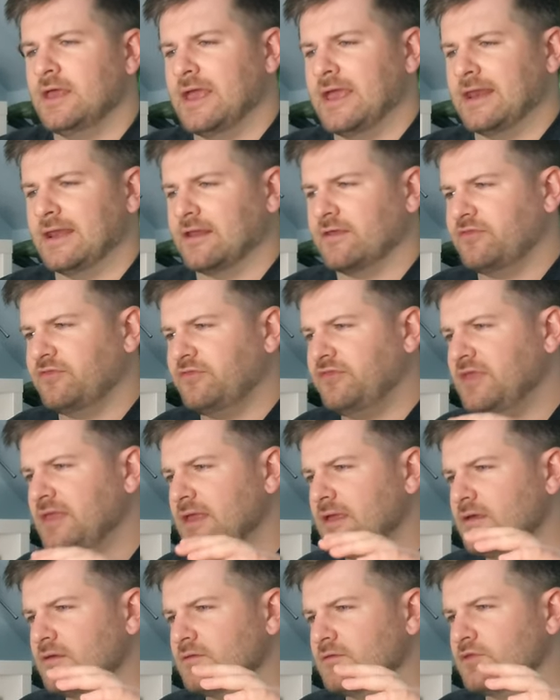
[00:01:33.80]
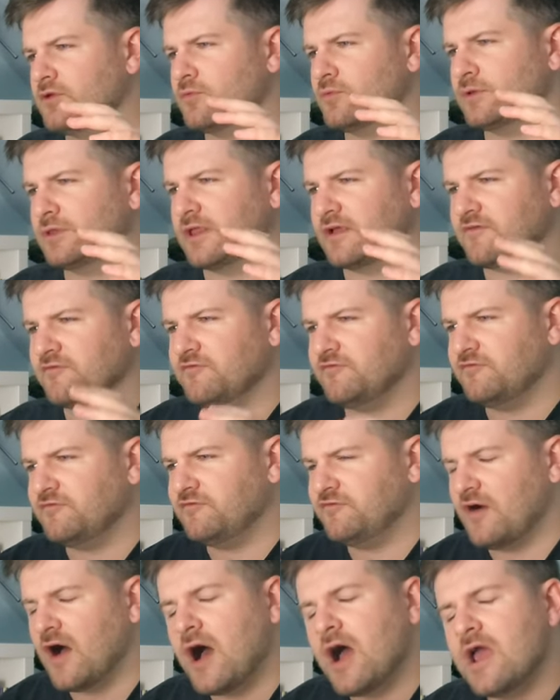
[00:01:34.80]
and I think there were like
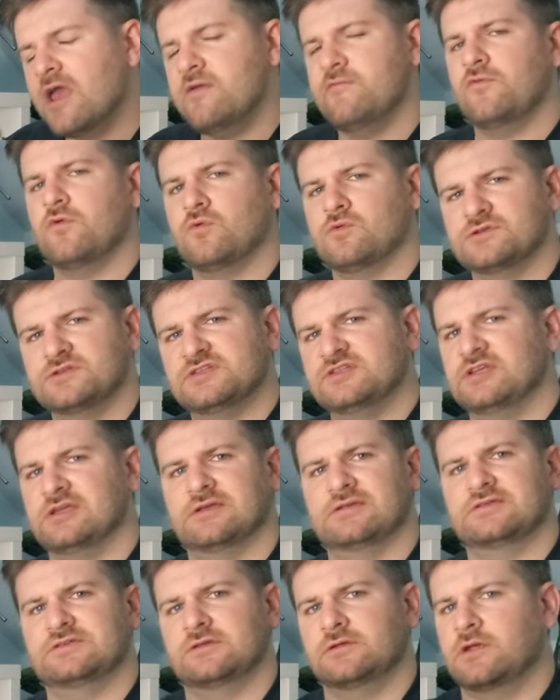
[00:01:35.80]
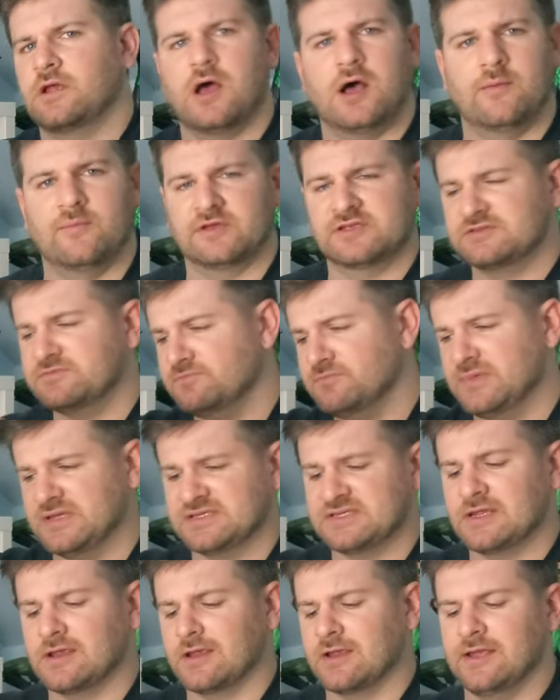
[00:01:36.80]
five or six comics
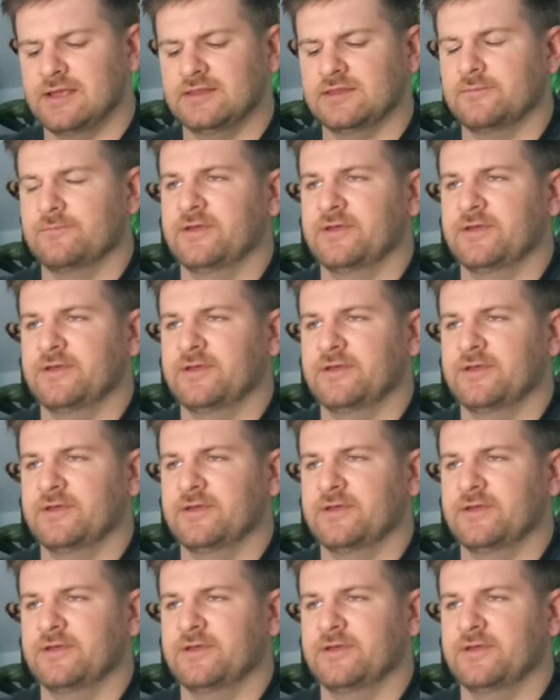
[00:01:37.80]
missing in the